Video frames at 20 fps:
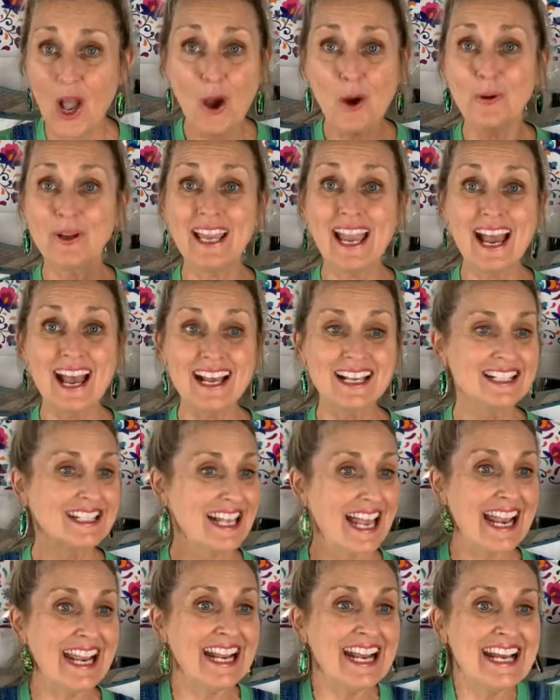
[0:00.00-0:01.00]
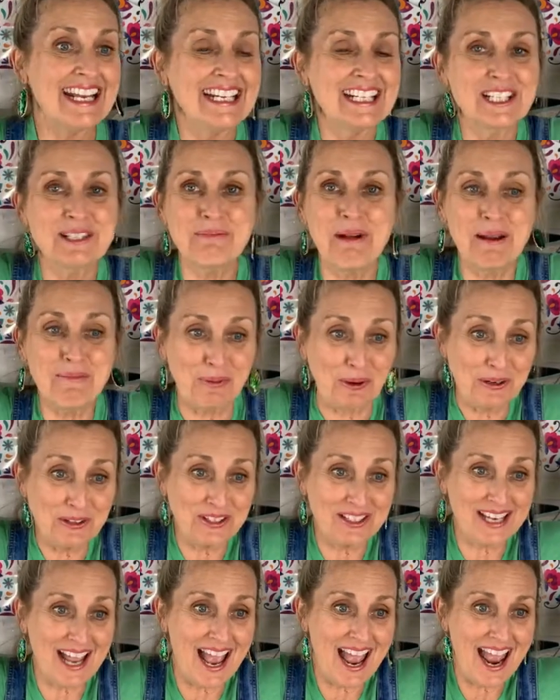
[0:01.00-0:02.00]
Oh, yes. And it's my
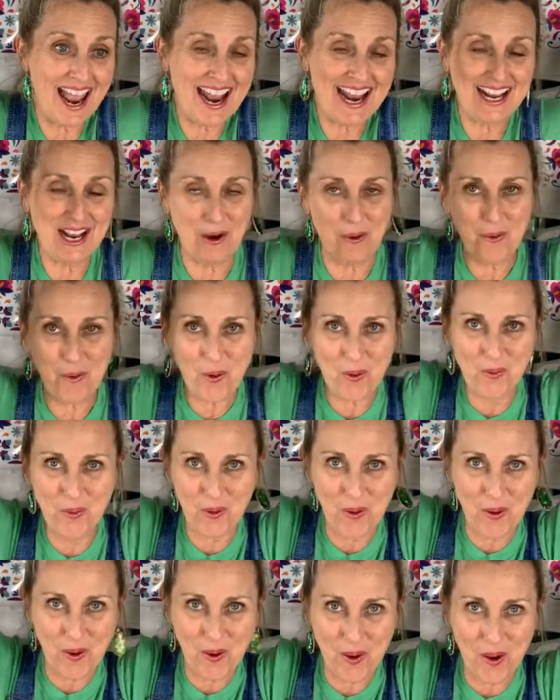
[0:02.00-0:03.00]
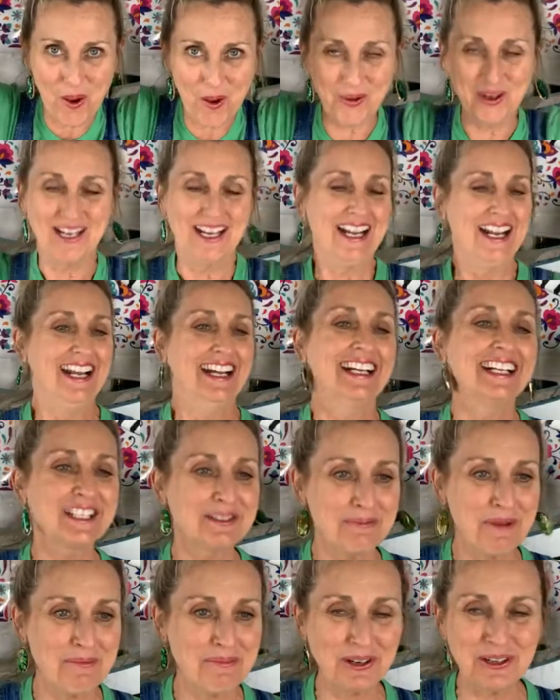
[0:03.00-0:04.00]
birthday. Woo-hoo! It's
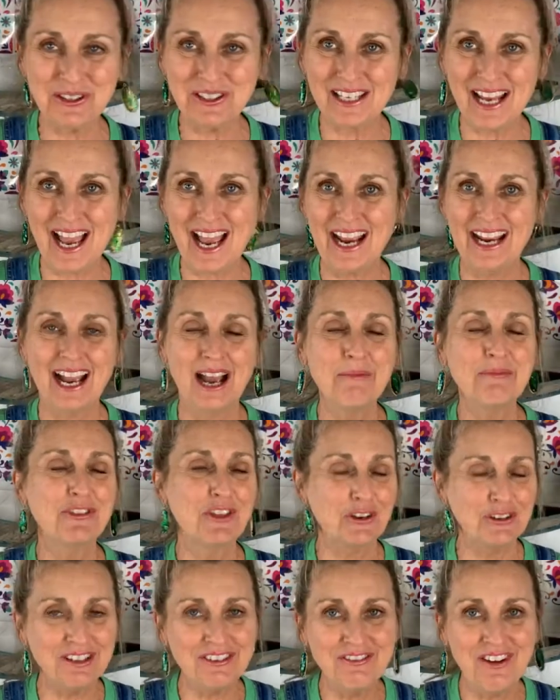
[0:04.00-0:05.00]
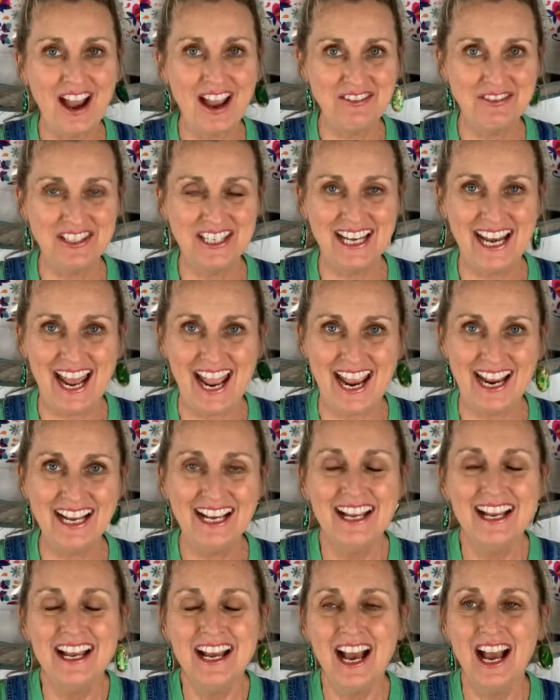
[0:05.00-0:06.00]
my birthday. I'm 35 today.
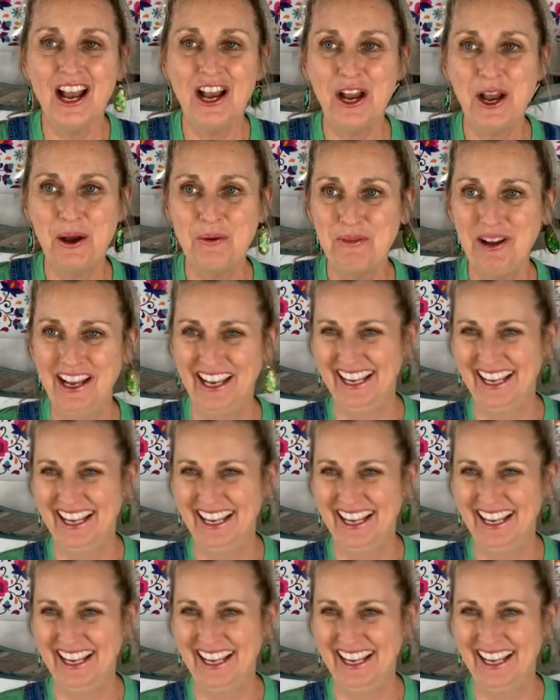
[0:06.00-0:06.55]
Um,